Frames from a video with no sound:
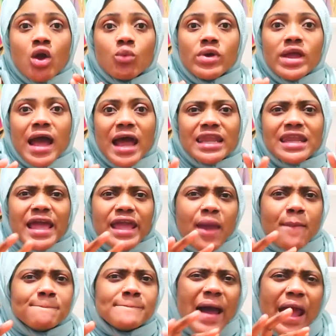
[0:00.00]
We had like
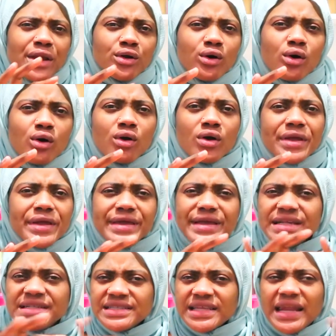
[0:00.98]
a minor
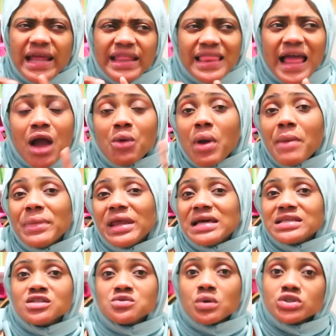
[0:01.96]
incident like that when my
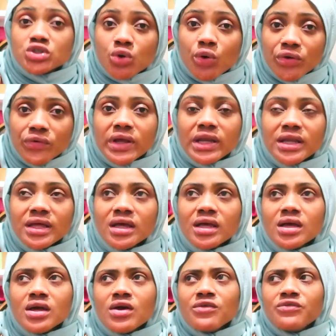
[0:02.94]
assist was going
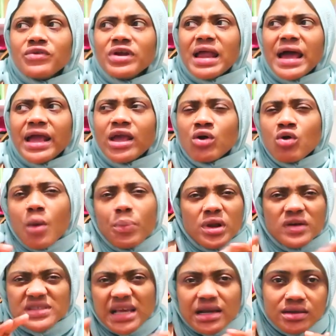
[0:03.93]
for like a
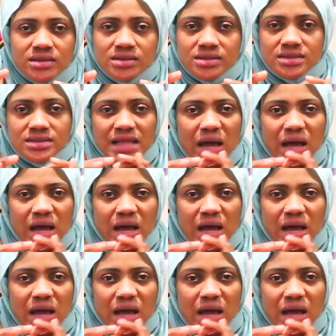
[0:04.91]
couple of seconds.